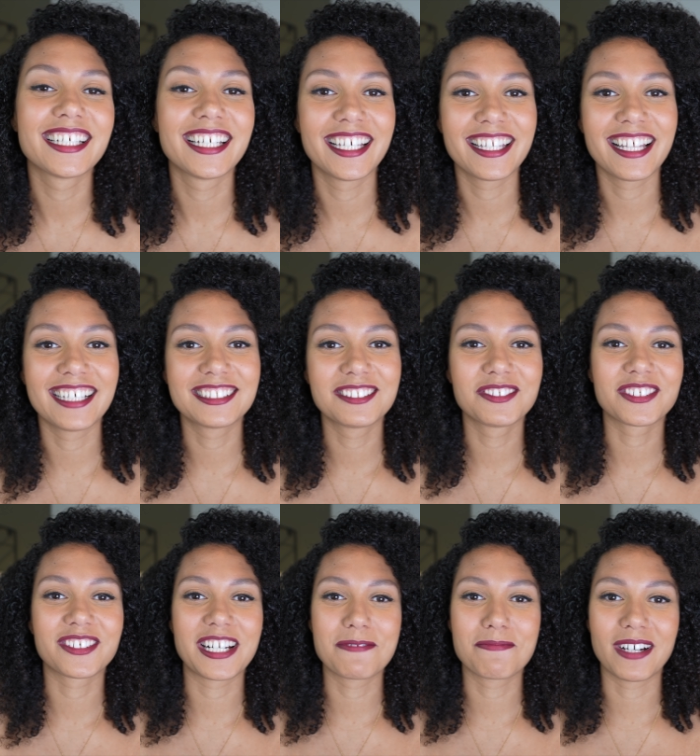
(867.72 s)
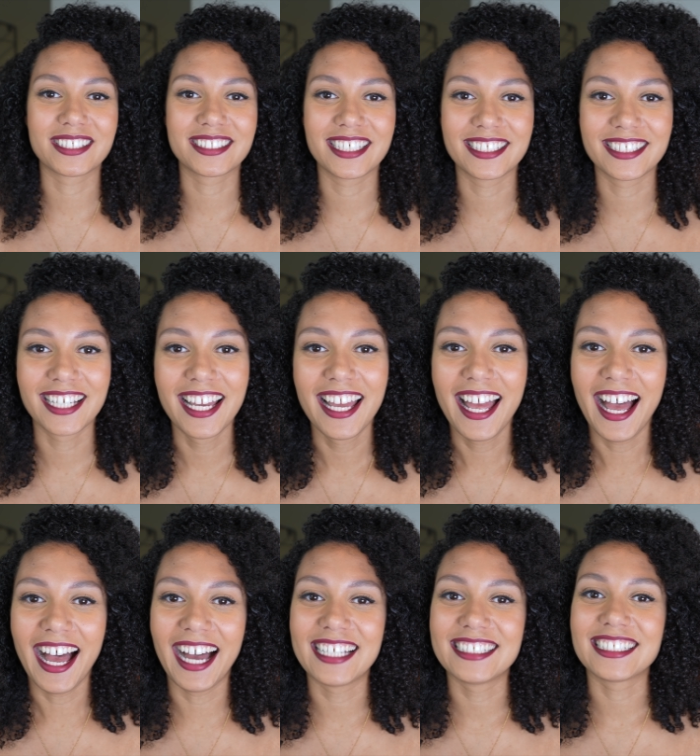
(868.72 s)
to hit that subscribe button.
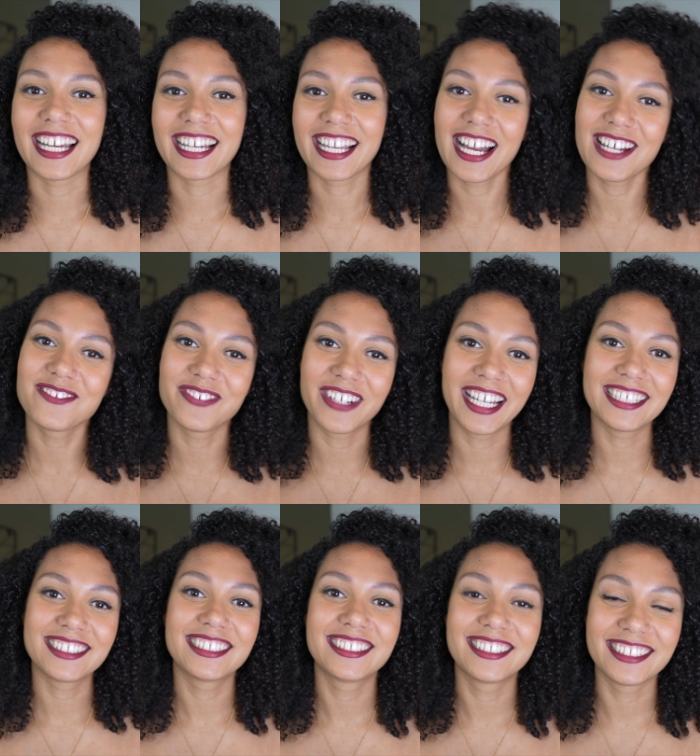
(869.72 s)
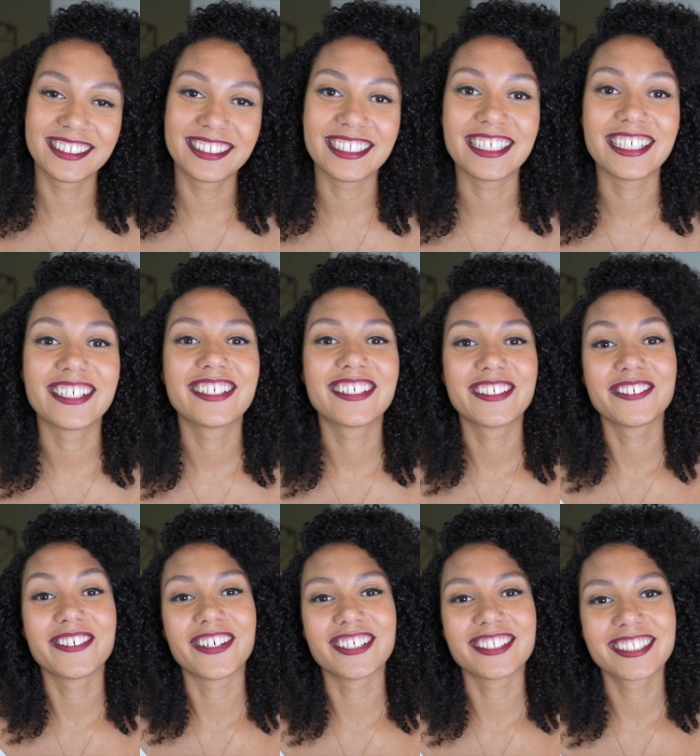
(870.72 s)
And I can't wait to see
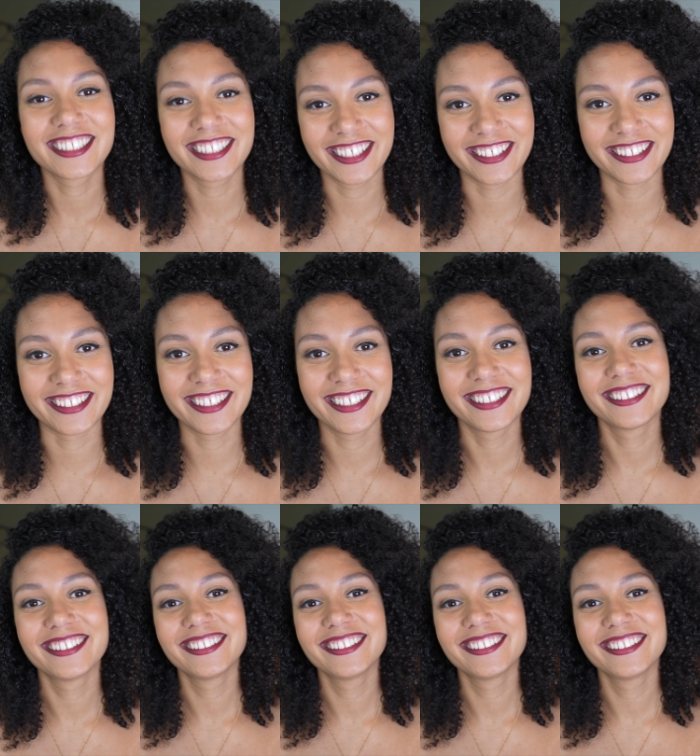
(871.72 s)
you all soon.